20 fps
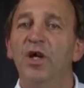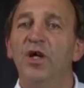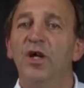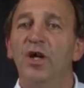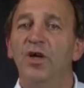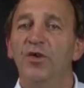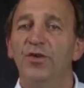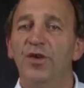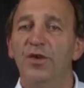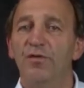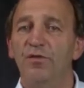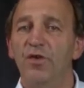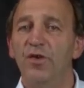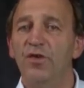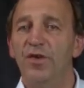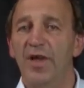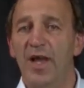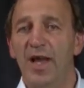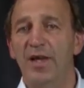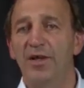at
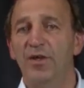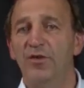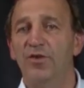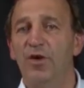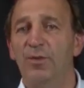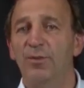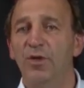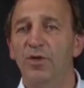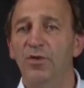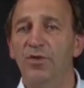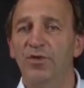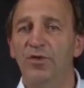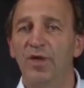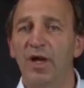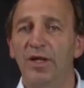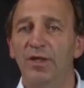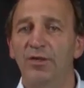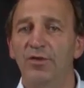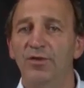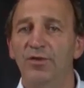different anatomical
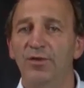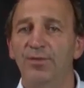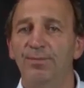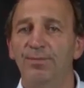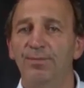sites.